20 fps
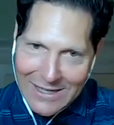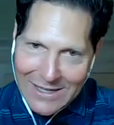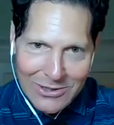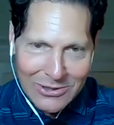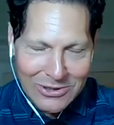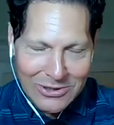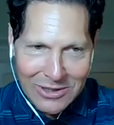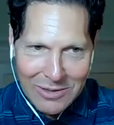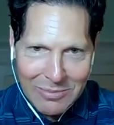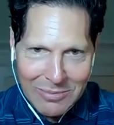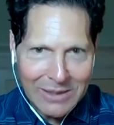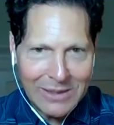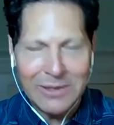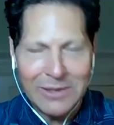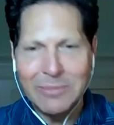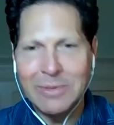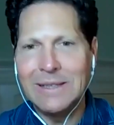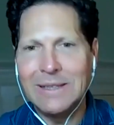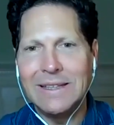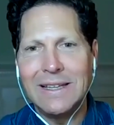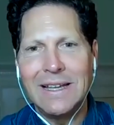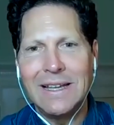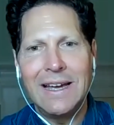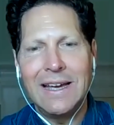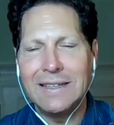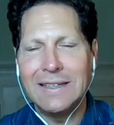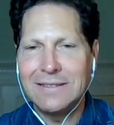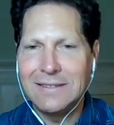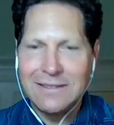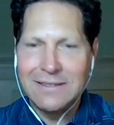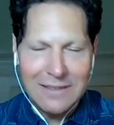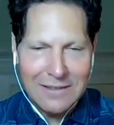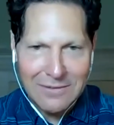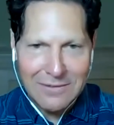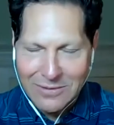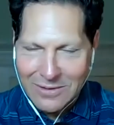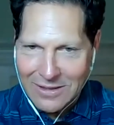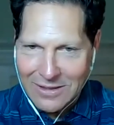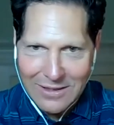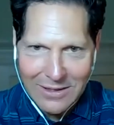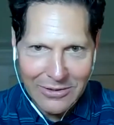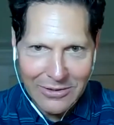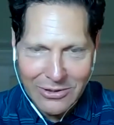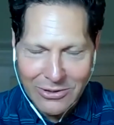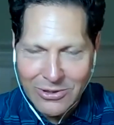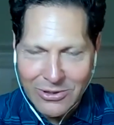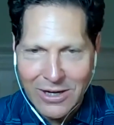you're sleeping a little bit less, you're